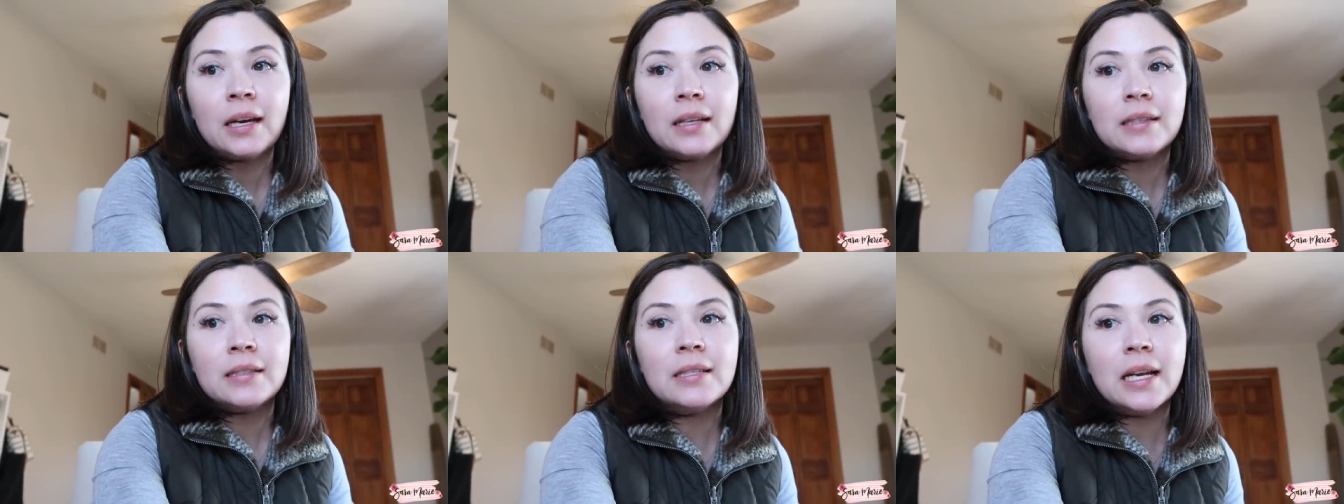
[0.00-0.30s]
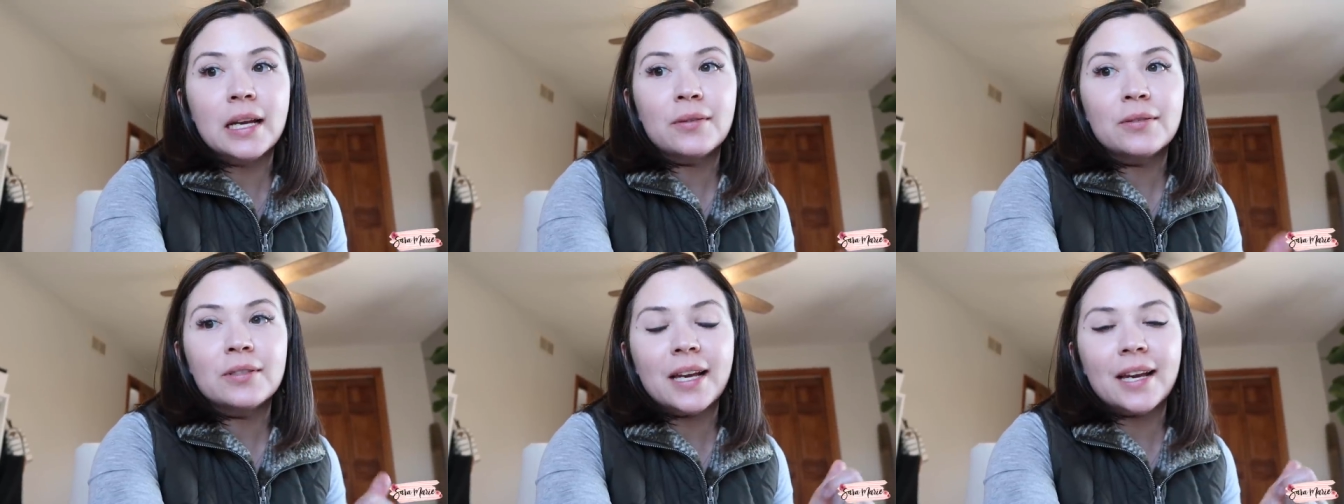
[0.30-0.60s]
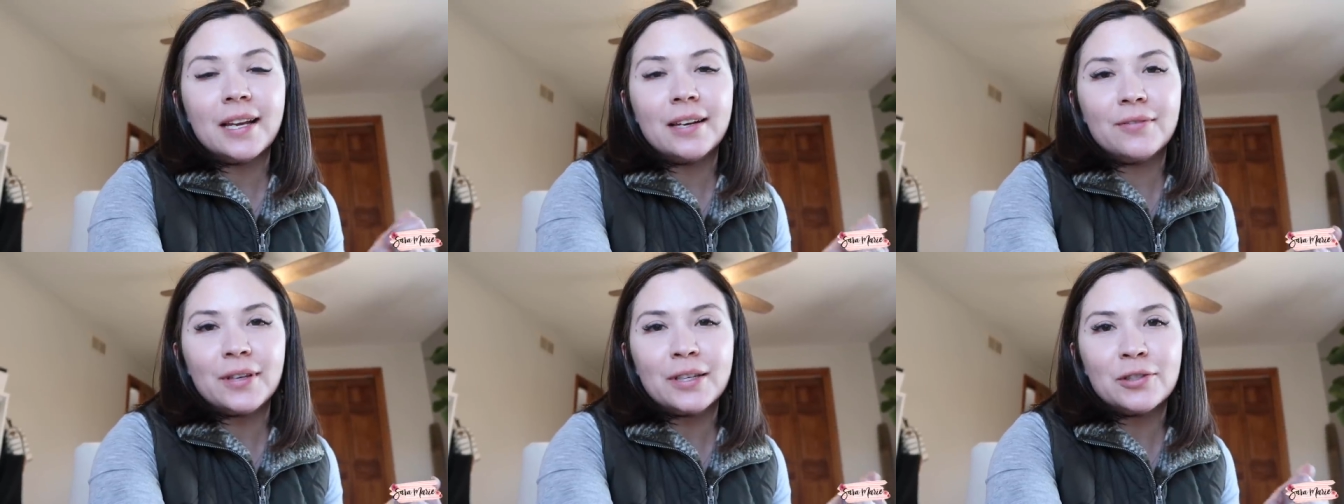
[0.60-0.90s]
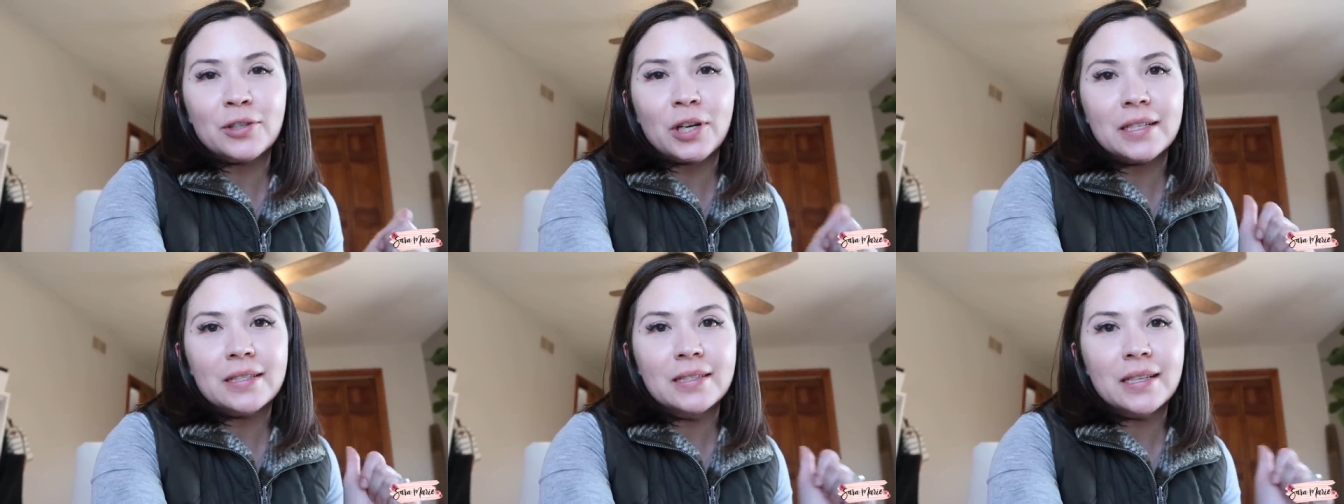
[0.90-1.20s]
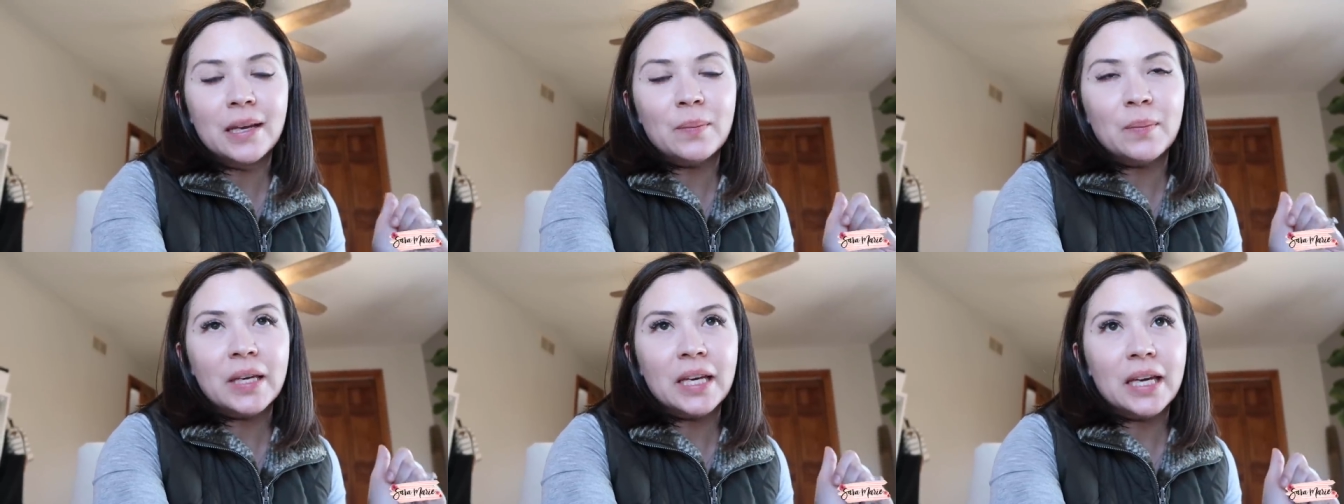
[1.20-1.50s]
Today was kind of
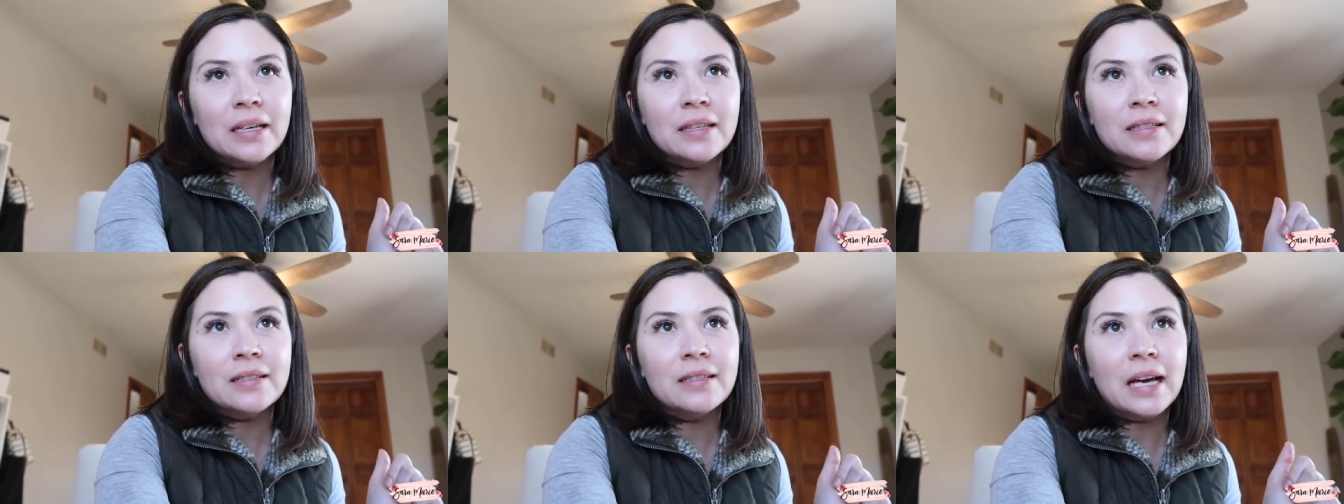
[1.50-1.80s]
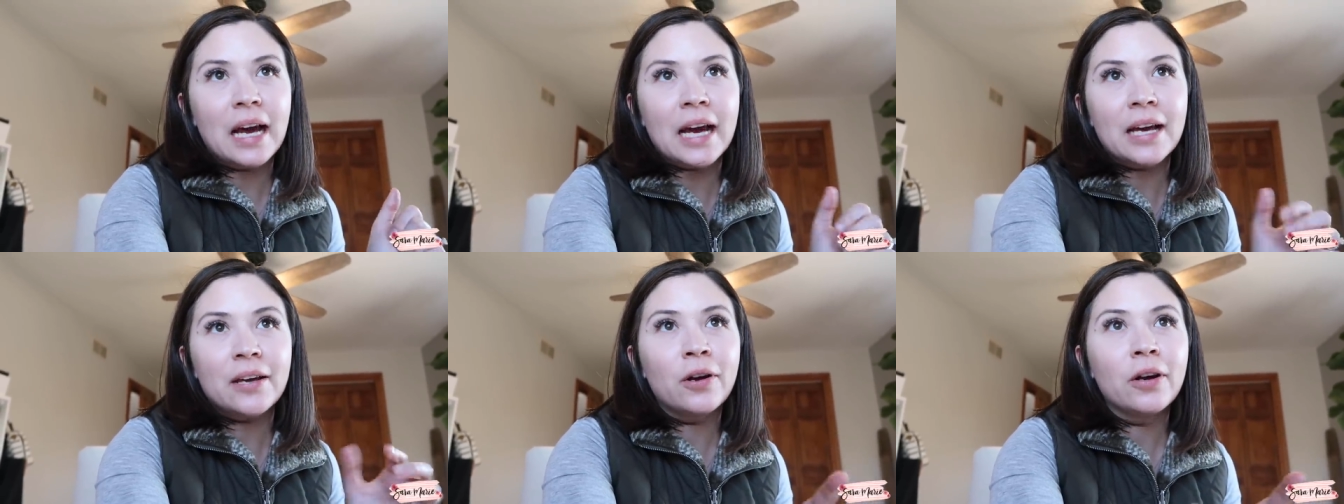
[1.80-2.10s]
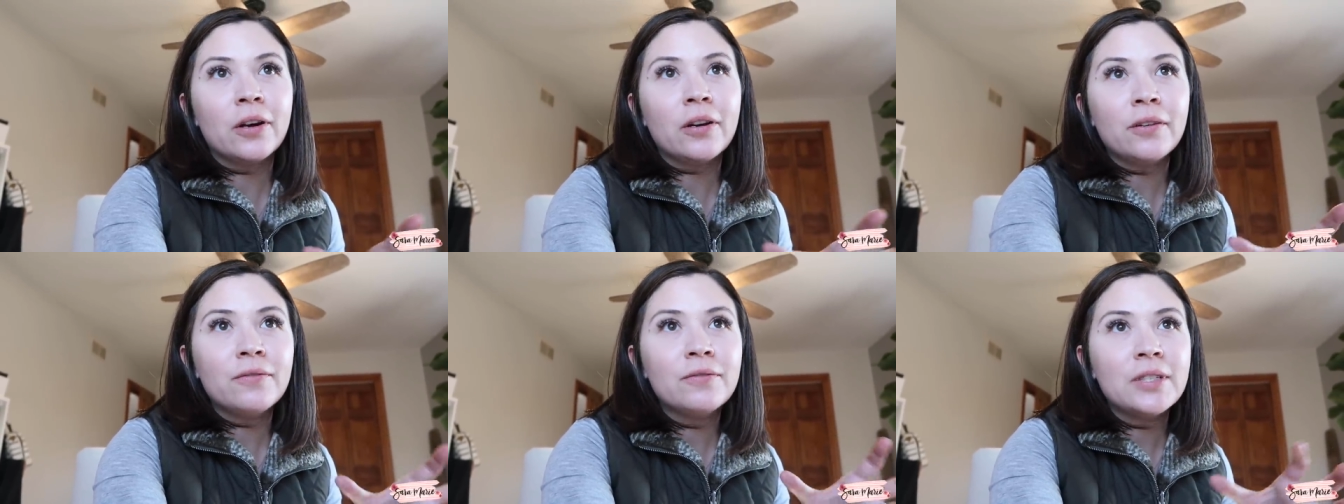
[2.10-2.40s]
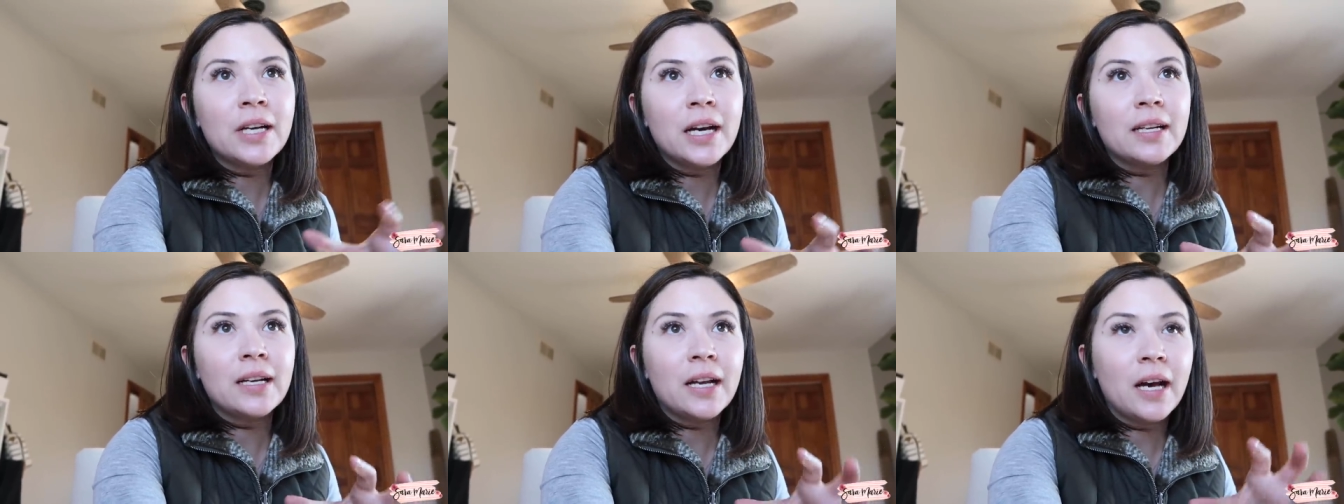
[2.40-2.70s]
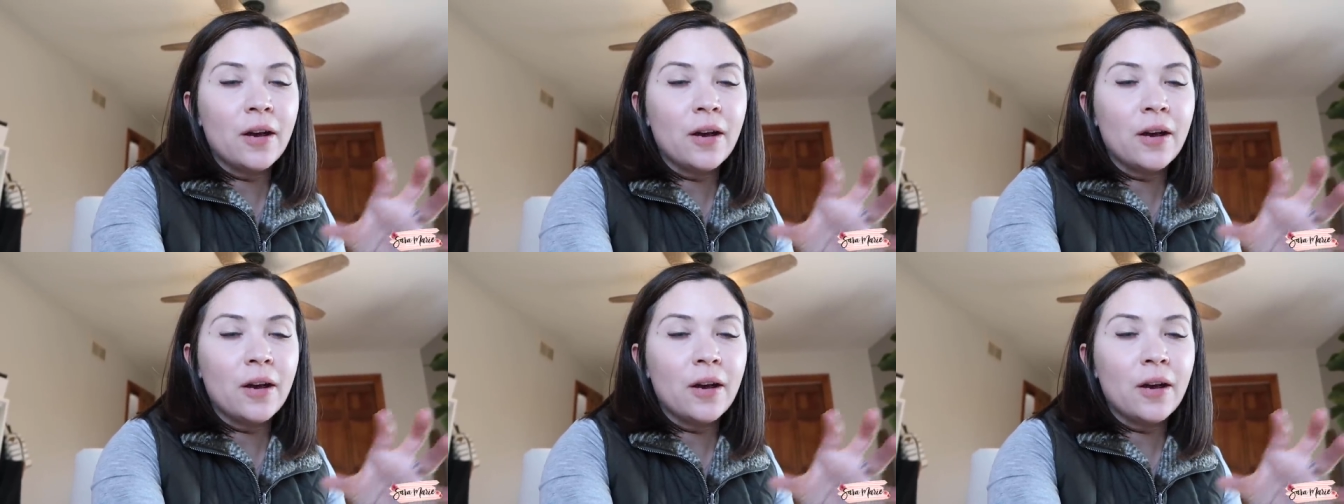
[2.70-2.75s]
interesting because I could have done